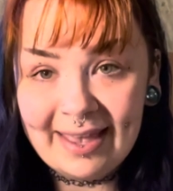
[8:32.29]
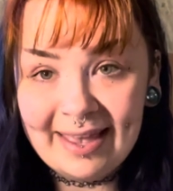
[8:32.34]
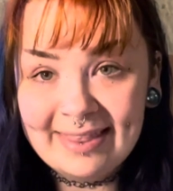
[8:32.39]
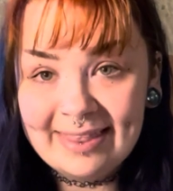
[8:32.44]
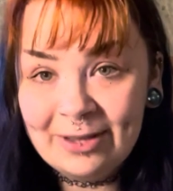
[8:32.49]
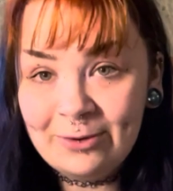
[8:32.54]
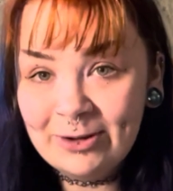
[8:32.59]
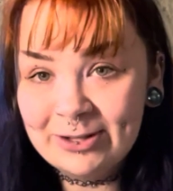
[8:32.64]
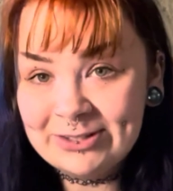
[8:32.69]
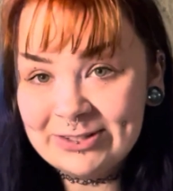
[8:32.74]

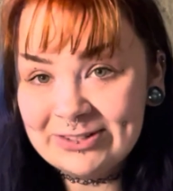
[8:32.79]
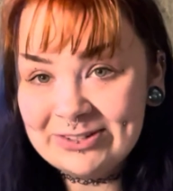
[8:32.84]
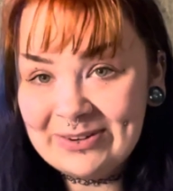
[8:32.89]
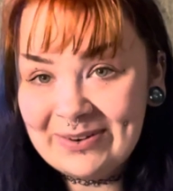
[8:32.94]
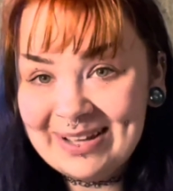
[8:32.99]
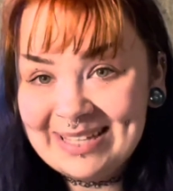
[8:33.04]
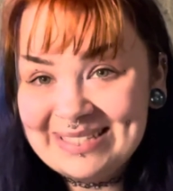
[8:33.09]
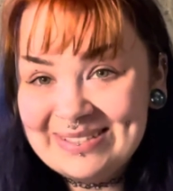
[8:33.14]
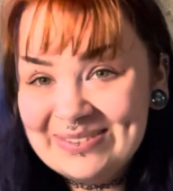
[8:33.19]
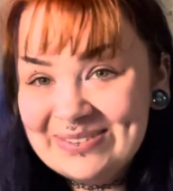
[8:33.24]
like once or
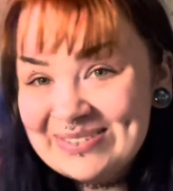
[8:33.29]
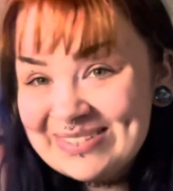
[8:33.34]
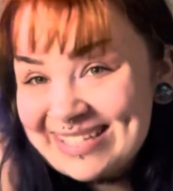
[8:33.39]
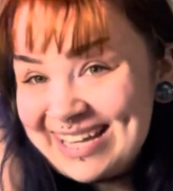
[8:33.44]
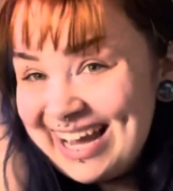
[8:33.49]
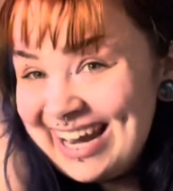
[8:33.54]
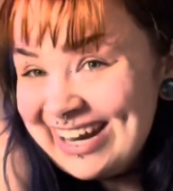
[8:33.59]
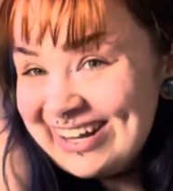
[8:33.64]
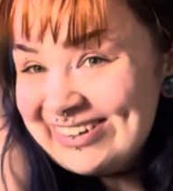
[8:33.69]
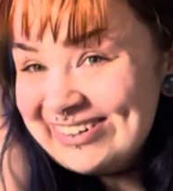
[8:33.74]
twice. So it was
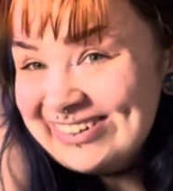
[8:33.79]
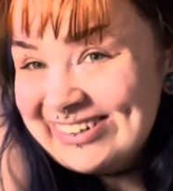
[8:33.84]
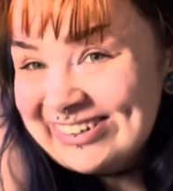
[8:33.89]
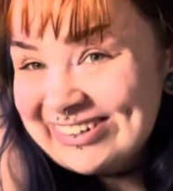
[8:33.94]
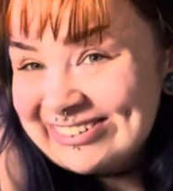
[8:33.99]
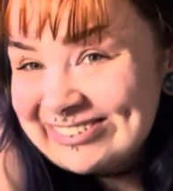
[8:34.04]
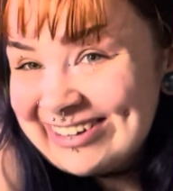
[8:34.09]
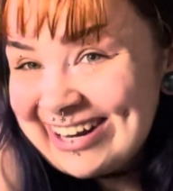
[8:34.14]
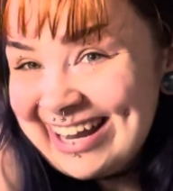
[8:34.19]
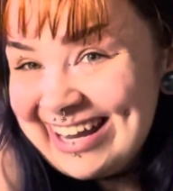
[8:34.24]
kind of
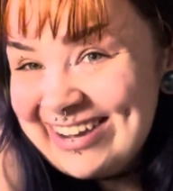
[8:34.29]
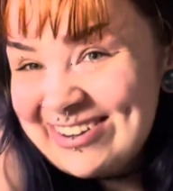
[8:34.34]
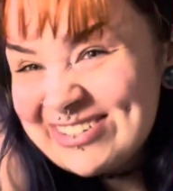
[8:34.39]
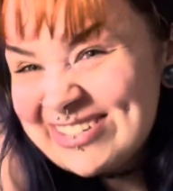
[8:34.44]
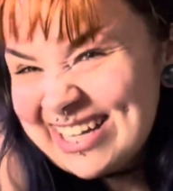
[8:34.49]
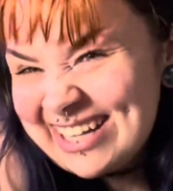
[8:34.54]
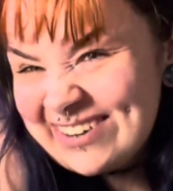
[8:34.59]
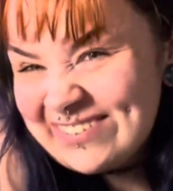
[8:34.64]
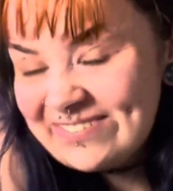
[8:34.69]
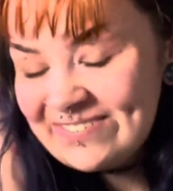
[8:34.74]
cool, right? It was
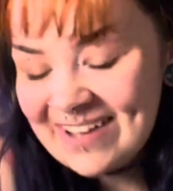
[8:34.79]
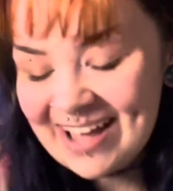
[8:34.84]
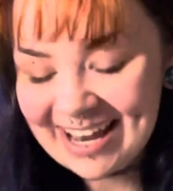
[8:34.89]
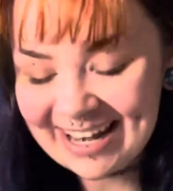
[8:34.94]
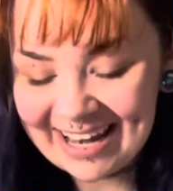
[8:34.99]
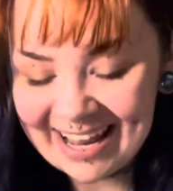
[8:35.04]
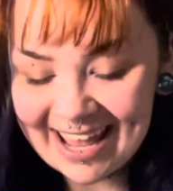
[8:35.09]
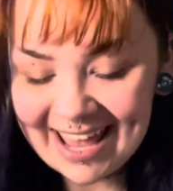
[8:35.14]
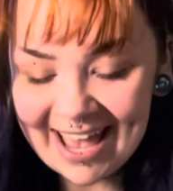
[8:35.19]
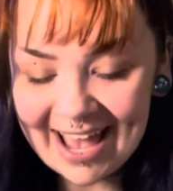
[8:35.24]
kind of fun.